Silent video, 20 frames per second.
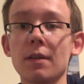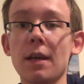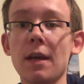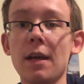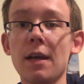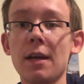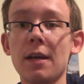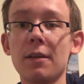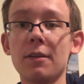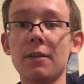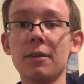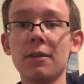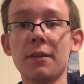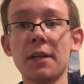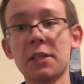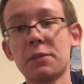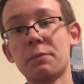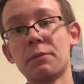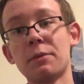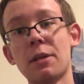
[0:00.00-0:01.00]
And
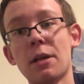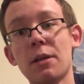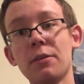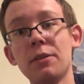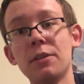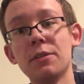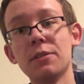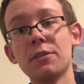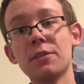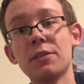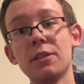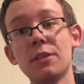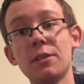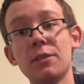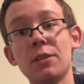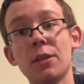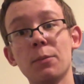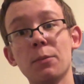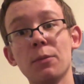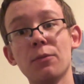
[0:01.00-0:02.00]
last but not least,
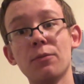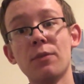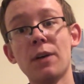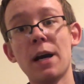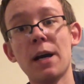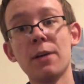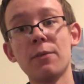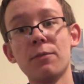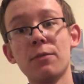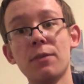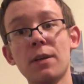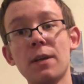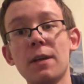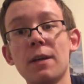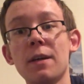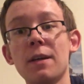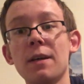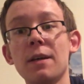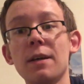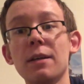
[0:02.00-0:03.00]
number 5,
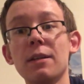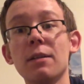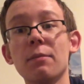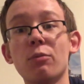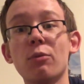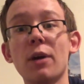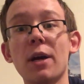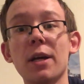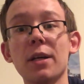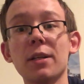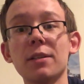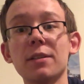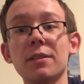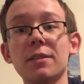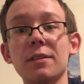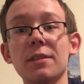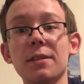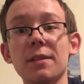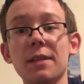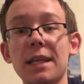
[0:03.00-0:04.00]
the
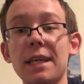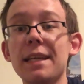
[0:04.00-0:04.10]
price.